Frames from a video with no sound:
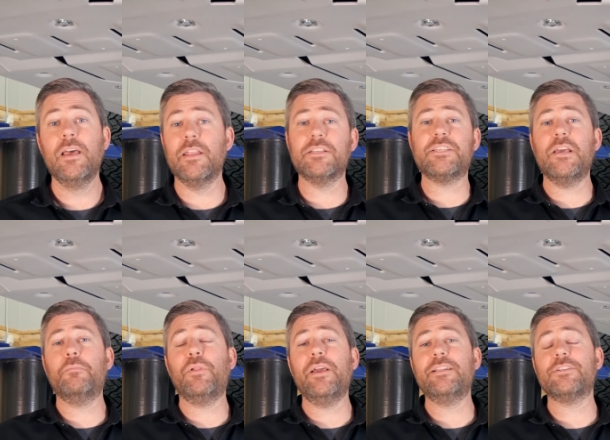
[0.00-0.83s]
Now the skid
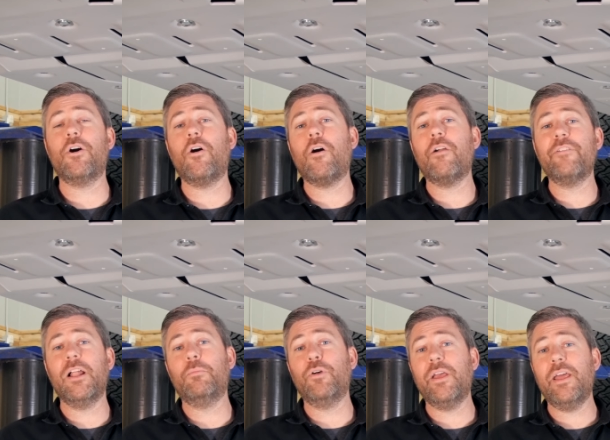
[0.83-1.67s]
plates are
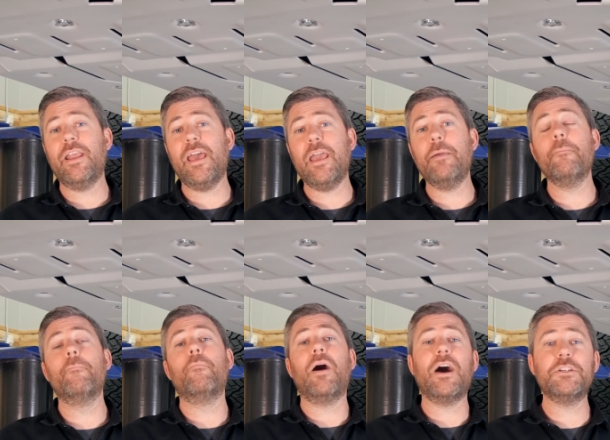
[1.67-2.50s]
available in a
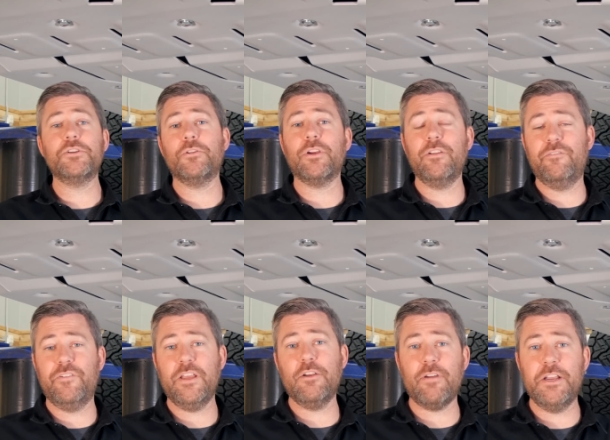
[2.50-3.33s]
modular
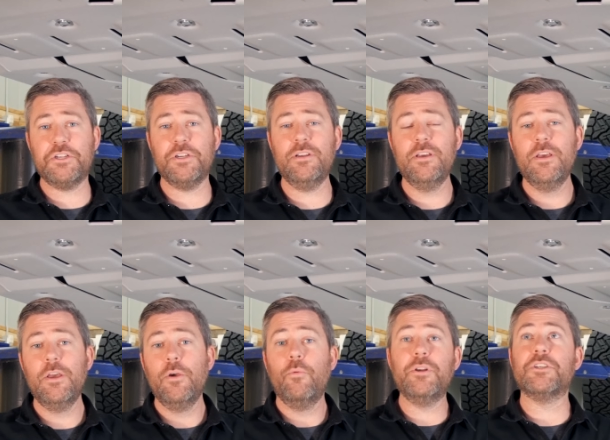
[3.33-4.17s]
configuration,
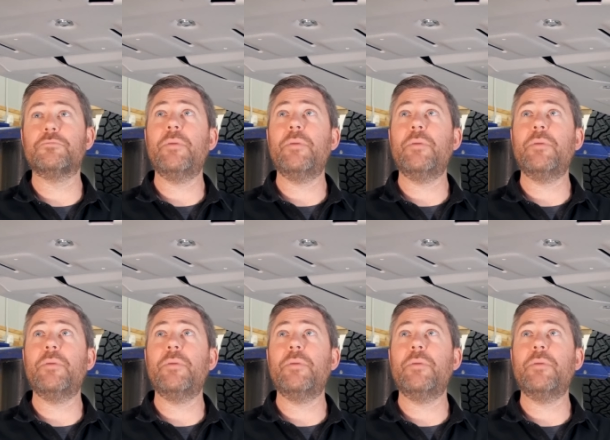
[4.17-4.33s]
which is